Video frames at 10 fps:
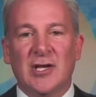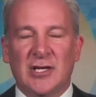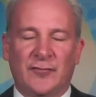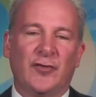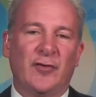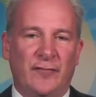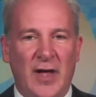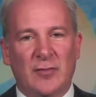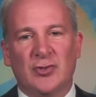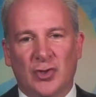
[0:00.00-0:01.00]
is for the
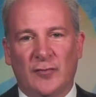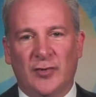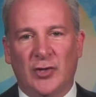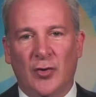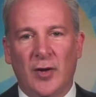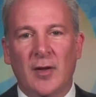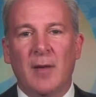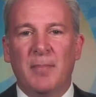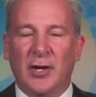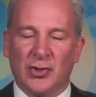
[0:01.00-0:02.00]
Federal Reserve to do it
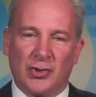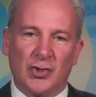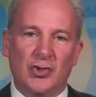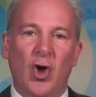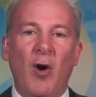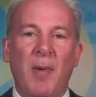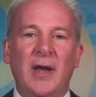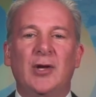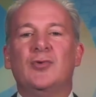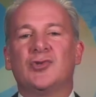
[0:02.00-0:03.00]
because there's
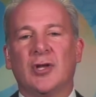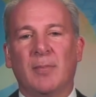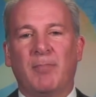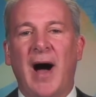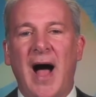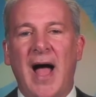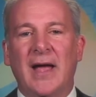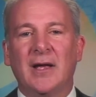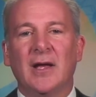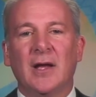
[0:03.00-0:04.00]
nobody who's going to
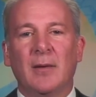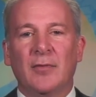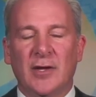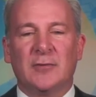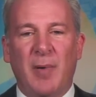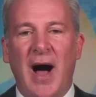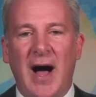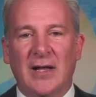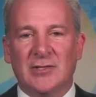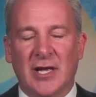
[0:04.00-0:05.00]
buy these
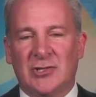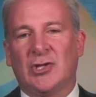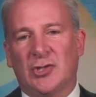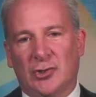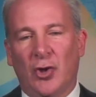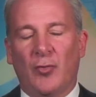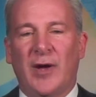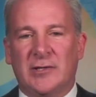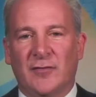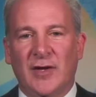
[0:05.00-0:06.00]
bonds at such low
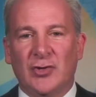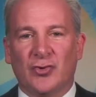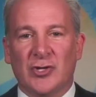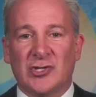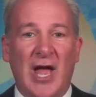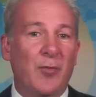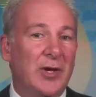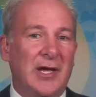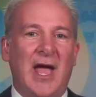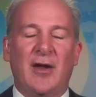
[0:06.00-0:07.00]
rates of interest and
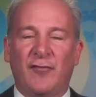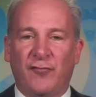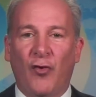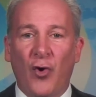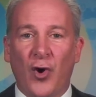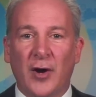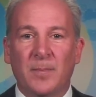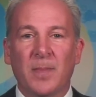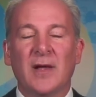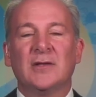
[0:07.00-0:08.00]
we can't afford
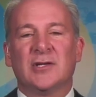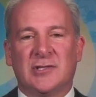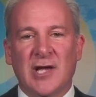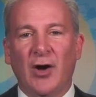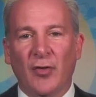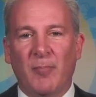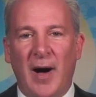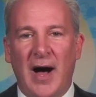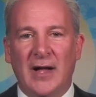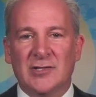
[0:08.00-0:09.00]
to sell the
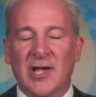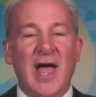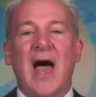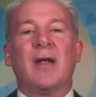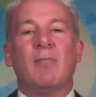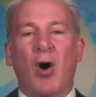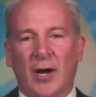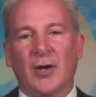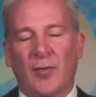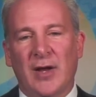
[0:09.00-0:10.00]
bonds at a
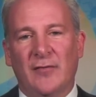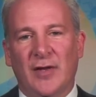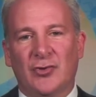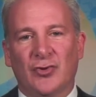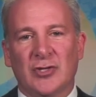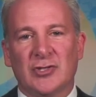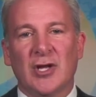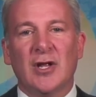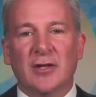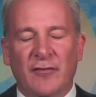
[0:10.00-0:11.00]
market rate of interest.
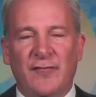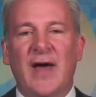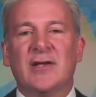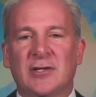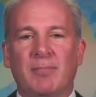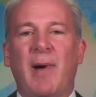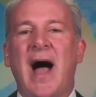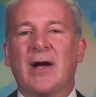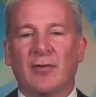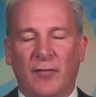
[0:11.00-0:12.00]
The Fed is the
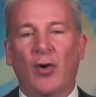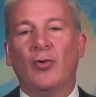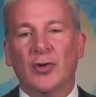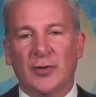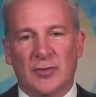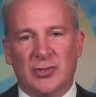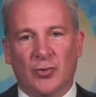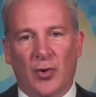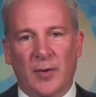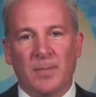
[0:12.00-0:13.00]
buyer of only
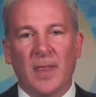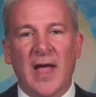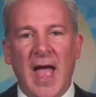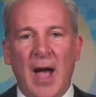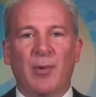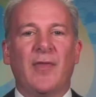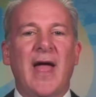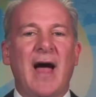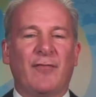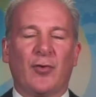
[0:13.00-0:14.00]
resort. And when
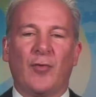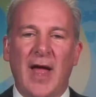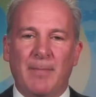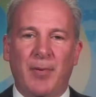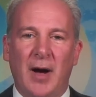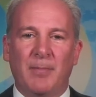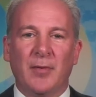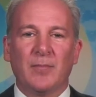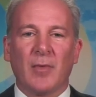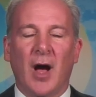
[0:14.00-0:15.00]
they have to ramp up
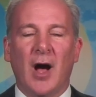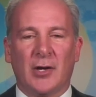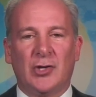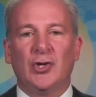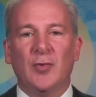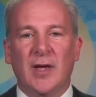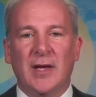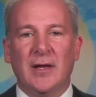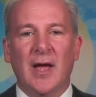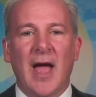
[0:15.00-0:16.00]
uh,
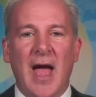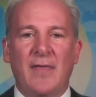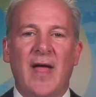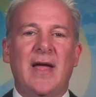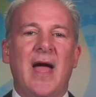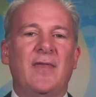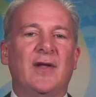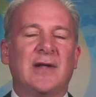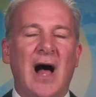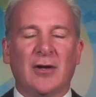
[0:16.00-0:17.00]
QE and they and the
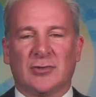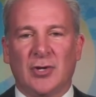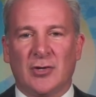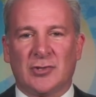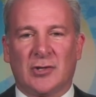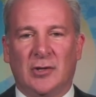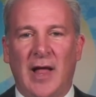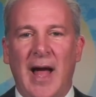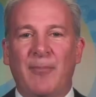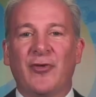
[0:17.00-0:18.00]
dollar starts to
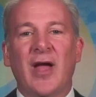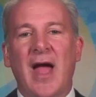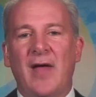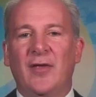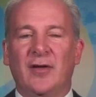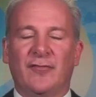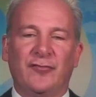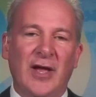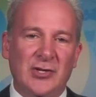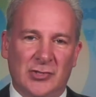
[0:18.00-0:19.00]
collapse and the
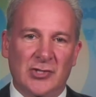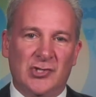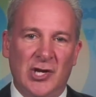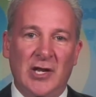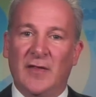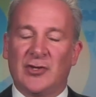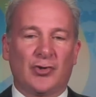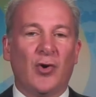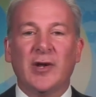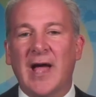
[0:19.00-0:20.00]
inflation genie that's
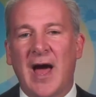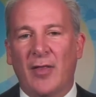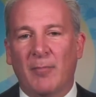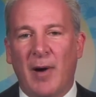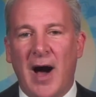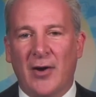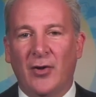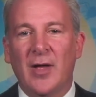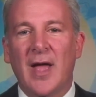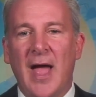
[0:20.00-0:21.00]
already out of the
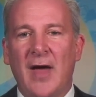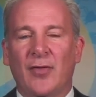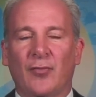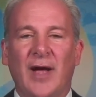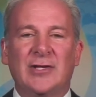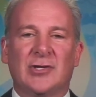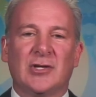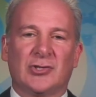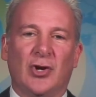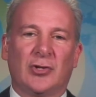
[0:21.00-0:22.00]
bottle and the rate's going
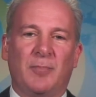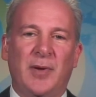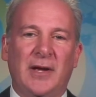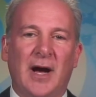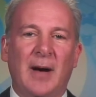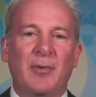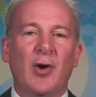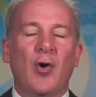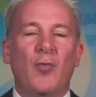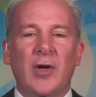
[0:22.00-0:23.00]
to start to pick up
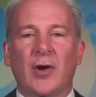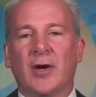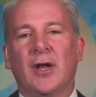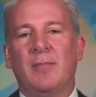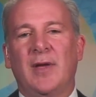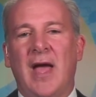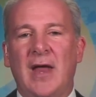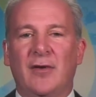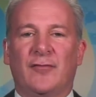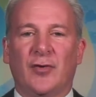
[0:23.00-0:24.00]
we are going to be
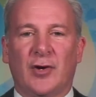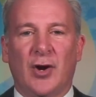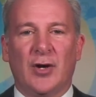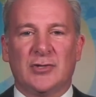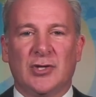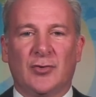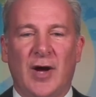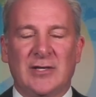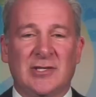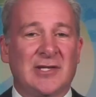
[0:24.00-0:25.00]
headed for a currency
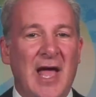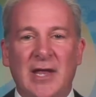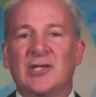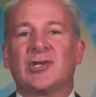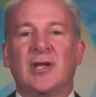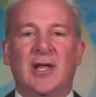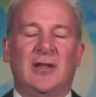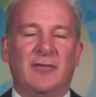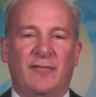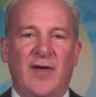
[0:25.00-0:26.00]
crisis and it's going to
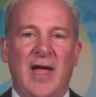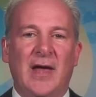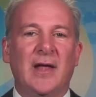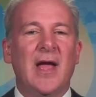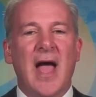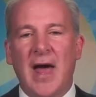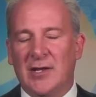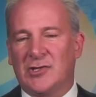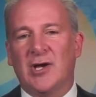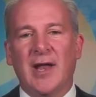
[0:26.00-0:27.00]
hit the fan and
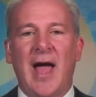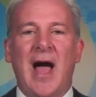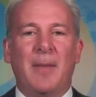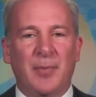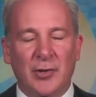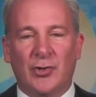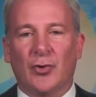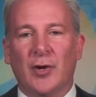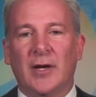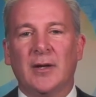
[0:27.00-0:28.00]
it's going to happen
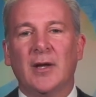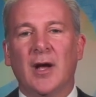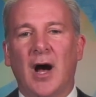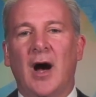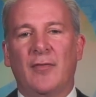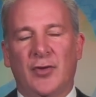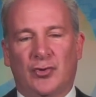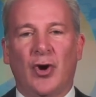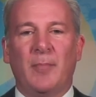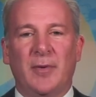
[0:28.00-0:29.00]
during uh, the
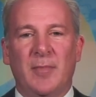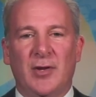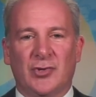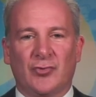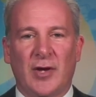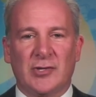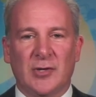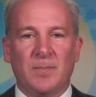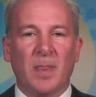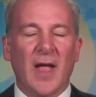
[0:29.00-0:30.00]
trump
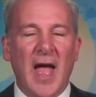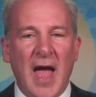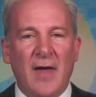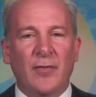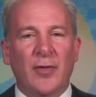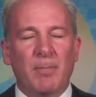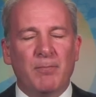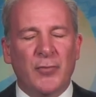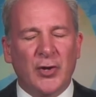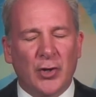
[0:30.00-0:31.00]
administration and the,
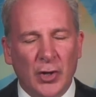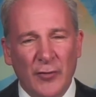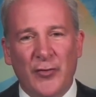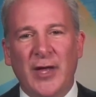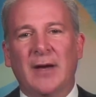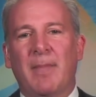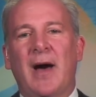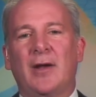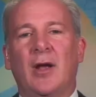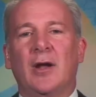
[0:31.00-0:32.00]
the good thing
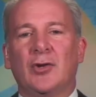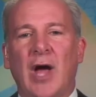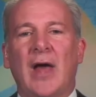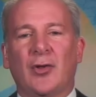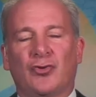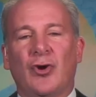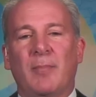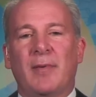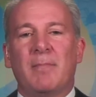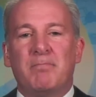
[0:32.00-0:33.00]
about donald
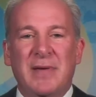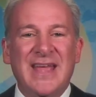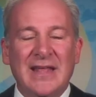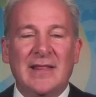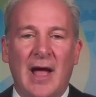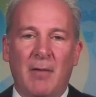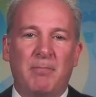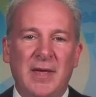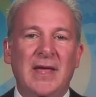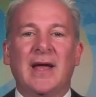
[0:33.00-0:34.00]
trump being there
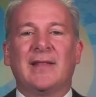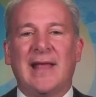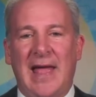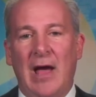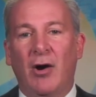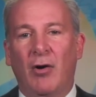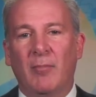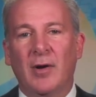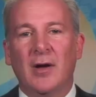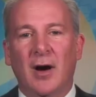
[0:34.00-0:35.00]
being at the
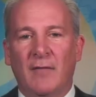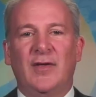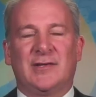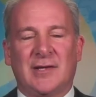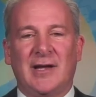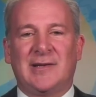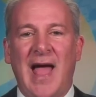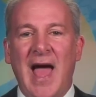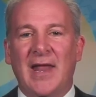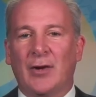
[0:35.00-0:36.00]
helm of this
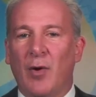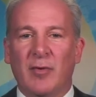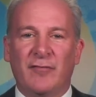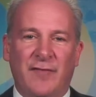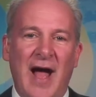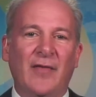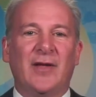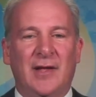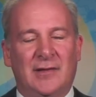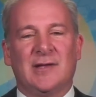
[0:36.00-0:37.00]
titanic when we
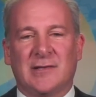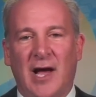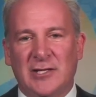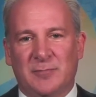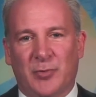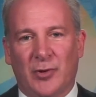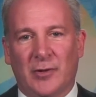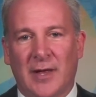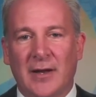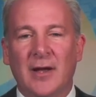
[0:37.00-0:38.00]
finally hit this
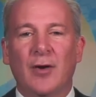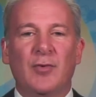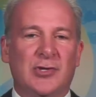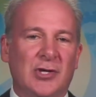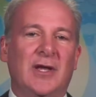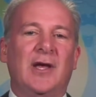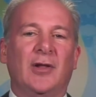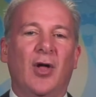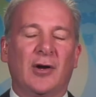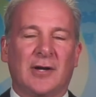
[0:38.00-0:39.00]
iceberg that we should have hit a
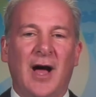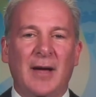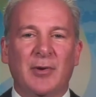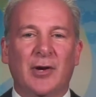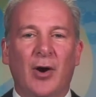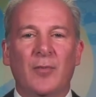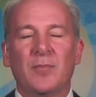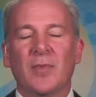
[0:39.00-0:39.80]
long time ago